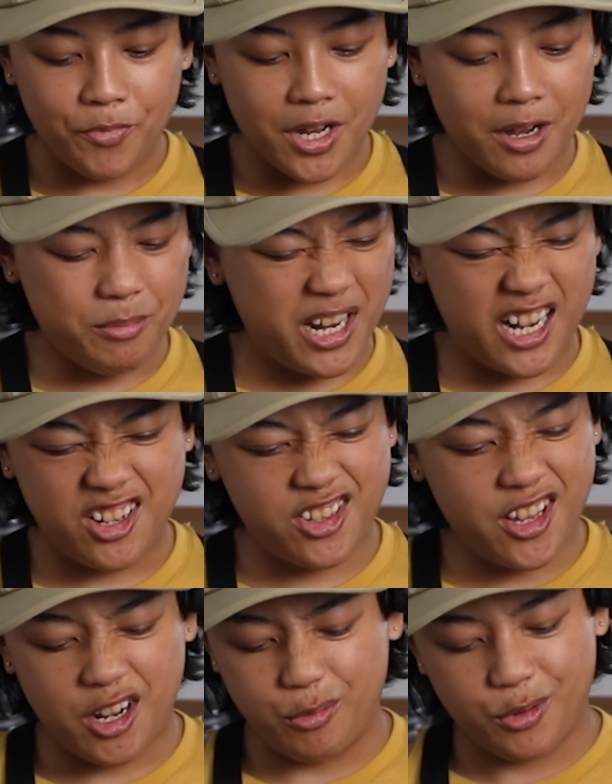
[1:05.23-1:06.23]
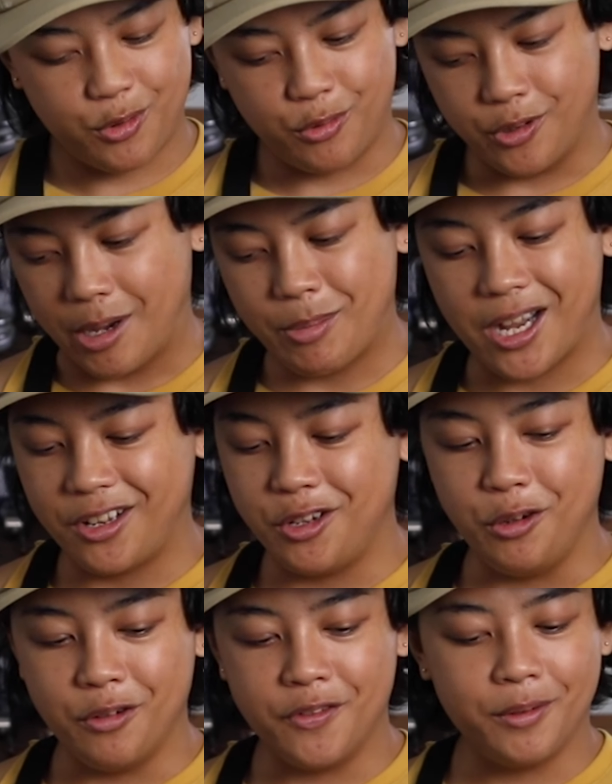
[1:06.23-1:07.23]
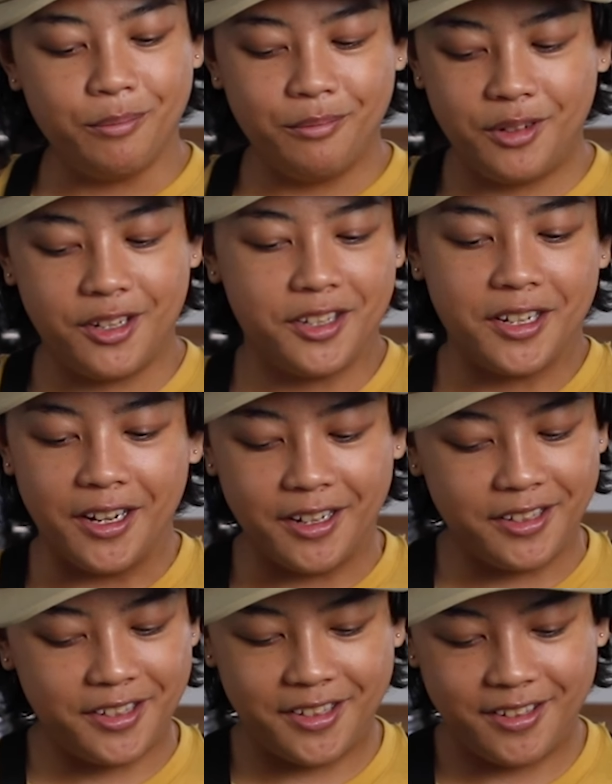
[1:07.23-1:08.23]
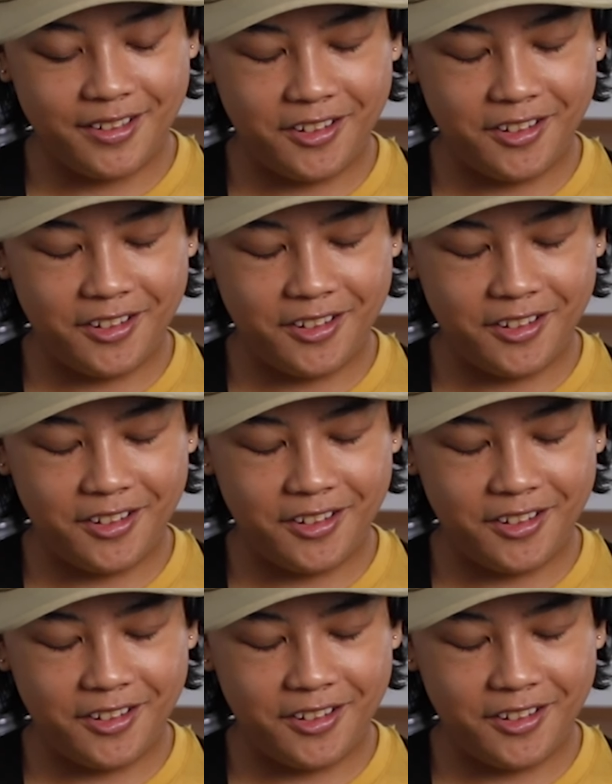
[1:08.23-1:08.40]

And I just thought it was cool. I bought 2 of them just cause.